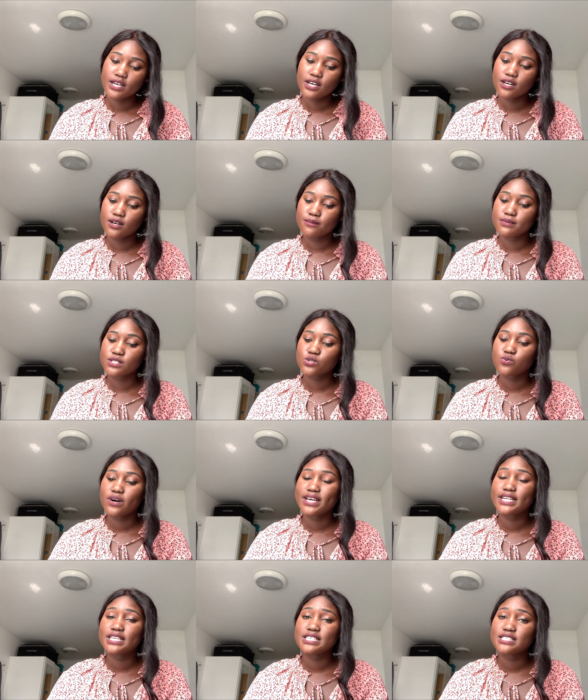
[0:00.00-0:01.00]
It's
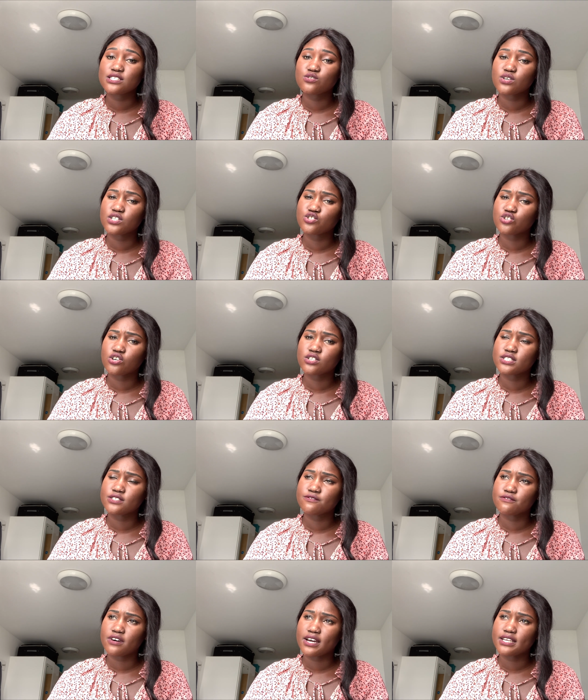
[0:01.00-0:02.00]
quite easy to indulge
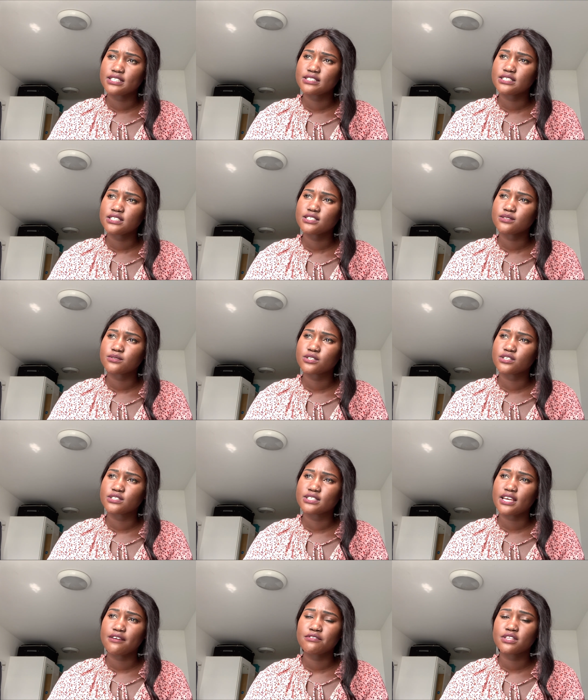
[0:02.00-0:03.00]
in vices
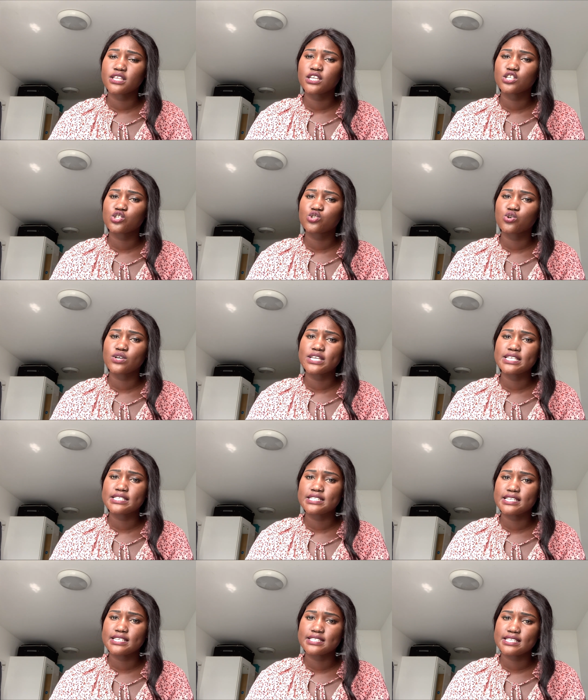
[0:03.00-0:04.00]
because everything is so
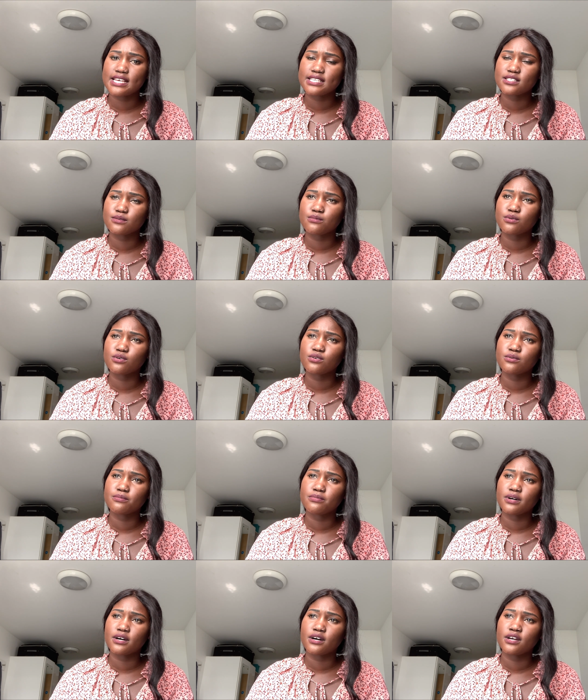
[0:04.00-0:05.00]
easily accessible,
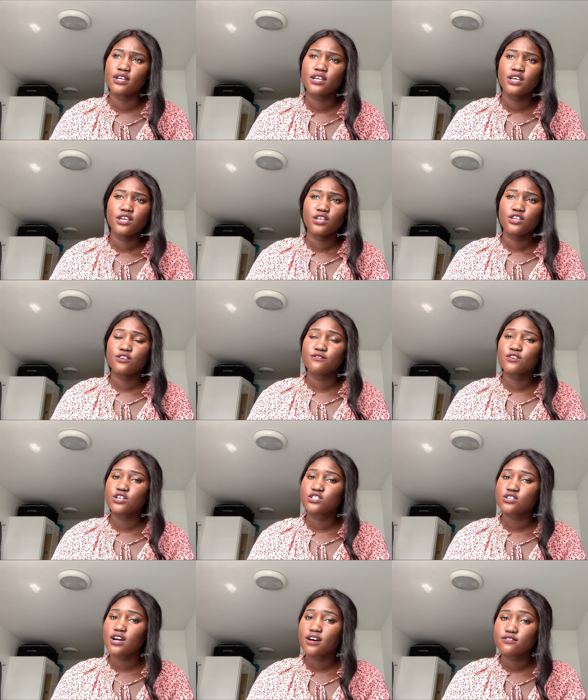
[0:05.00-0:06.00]
but you've
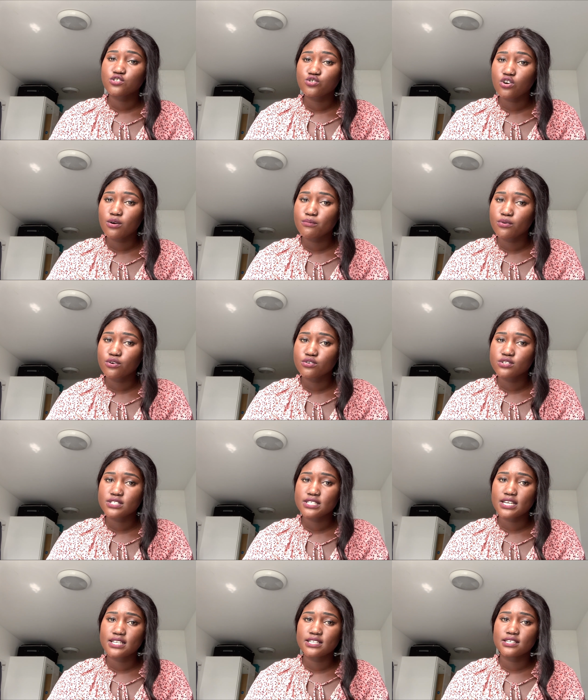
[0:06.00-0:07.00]
got to have strong moral
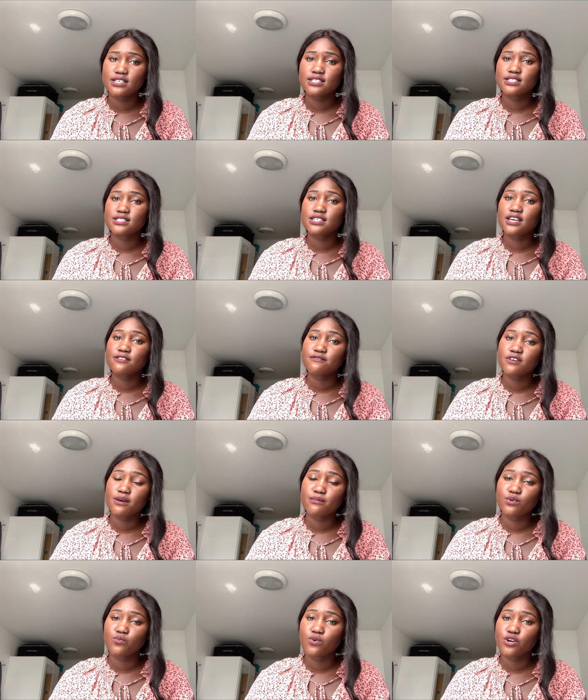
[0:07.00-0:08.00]
standards, stand
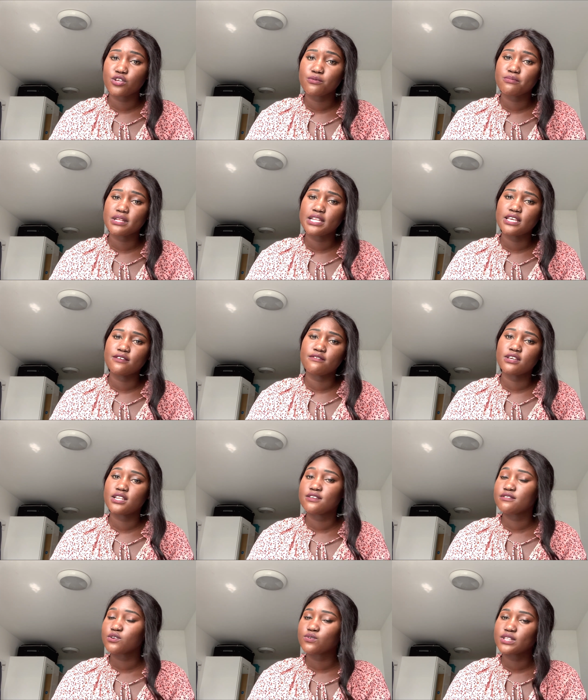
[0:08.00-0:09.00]
firm in what you believe
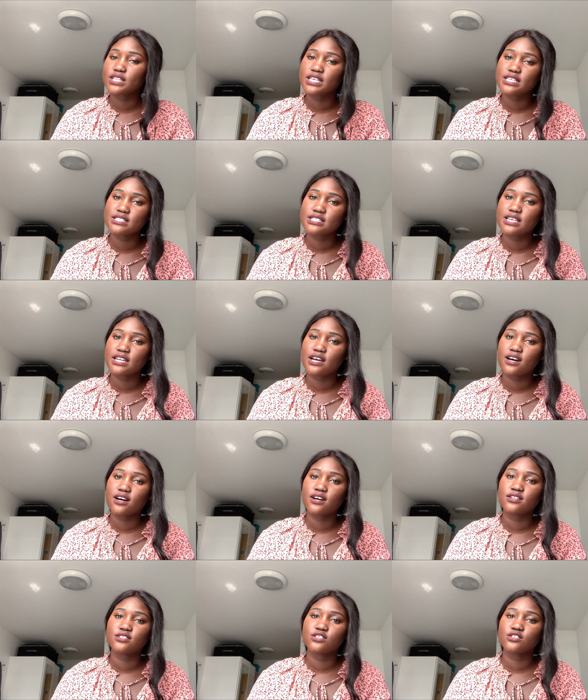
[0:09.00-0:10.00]
in, even when things get
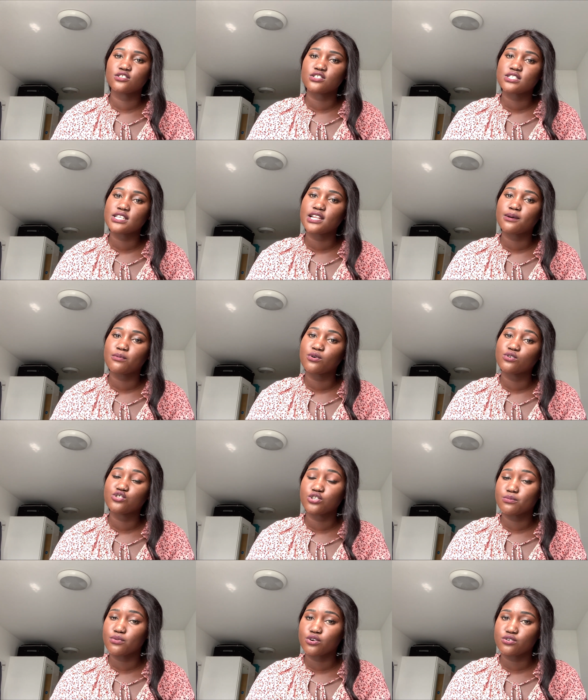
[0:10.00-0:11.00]
hard, you know, still
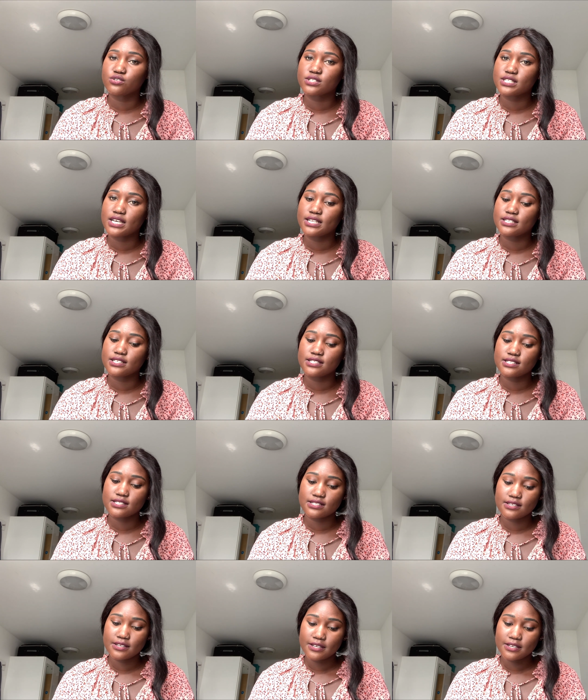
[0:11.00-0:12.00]
uphold your moral standards.